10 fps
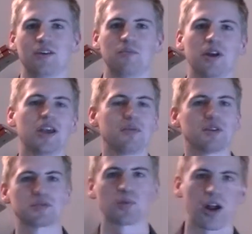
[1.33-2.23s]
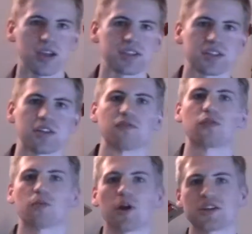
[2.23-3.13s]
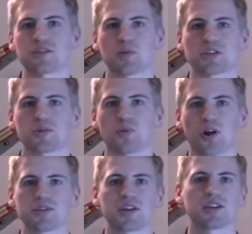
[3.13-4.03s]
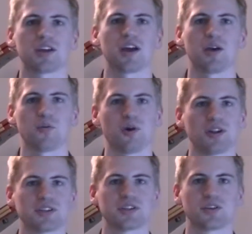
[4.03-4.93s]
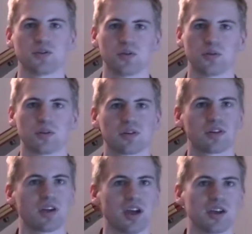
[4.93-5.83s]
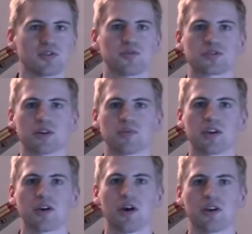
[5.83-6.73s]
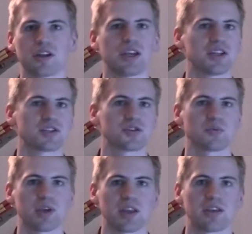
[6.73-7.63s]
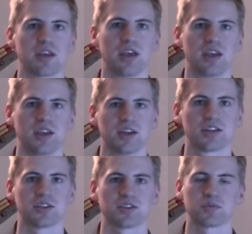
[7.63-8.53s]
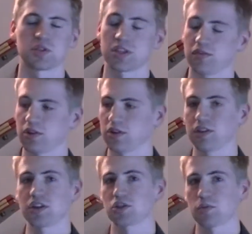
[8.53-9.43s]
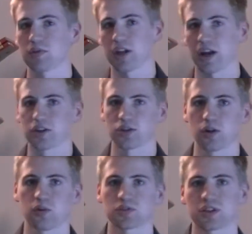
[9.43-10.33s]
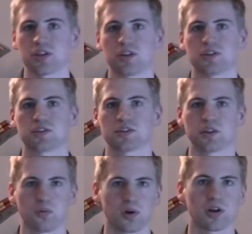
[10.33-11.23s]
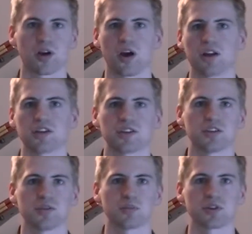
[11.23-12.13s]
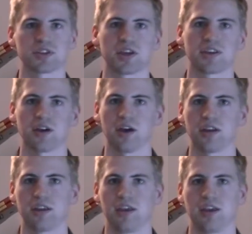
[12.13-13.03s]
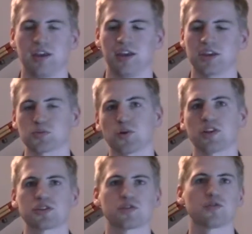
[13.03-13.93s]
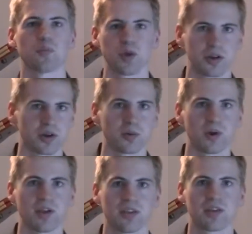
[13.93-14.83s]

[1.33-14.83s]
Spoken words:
My name is Bryce, and for my semester project, I wanted to do something on an instrument. Specifically, the instrument that I chose to work on and to present on is one that you're familiar with.